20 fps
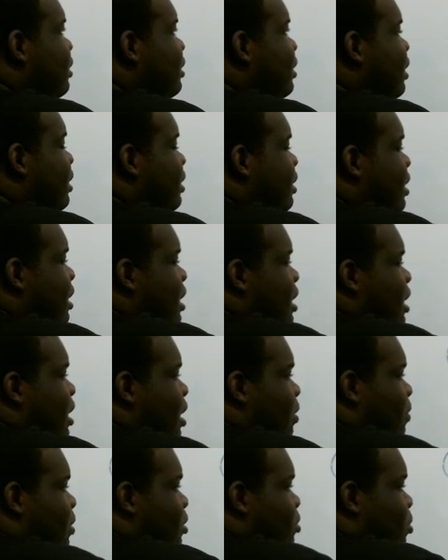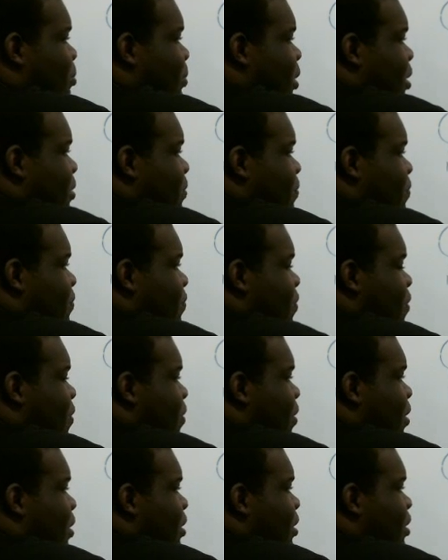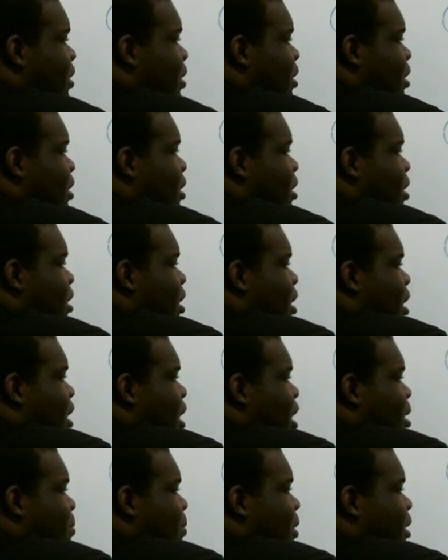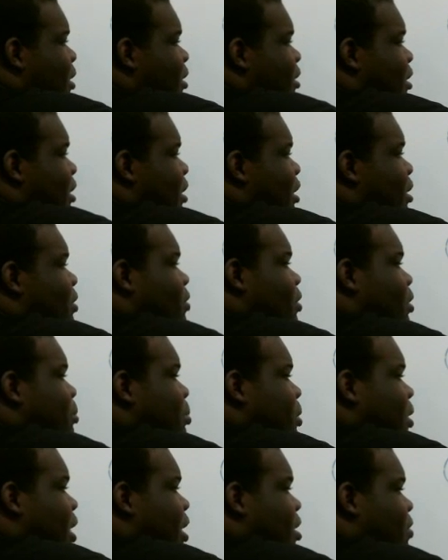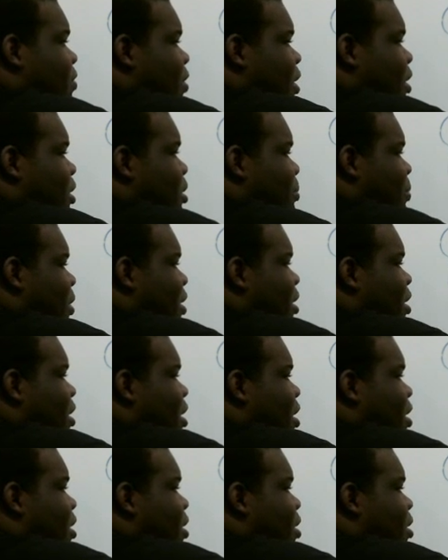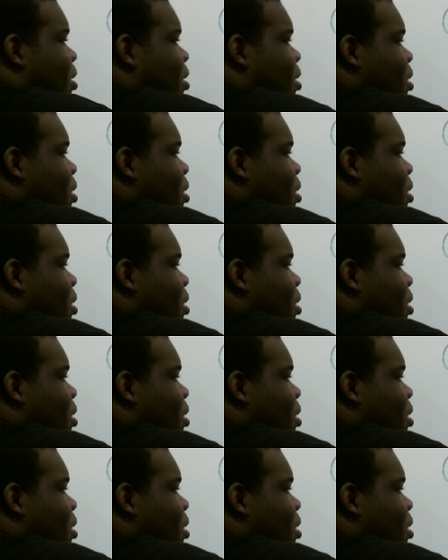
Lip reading: to D, which will be 4. A, B, C. Whoops, that 3 should be here.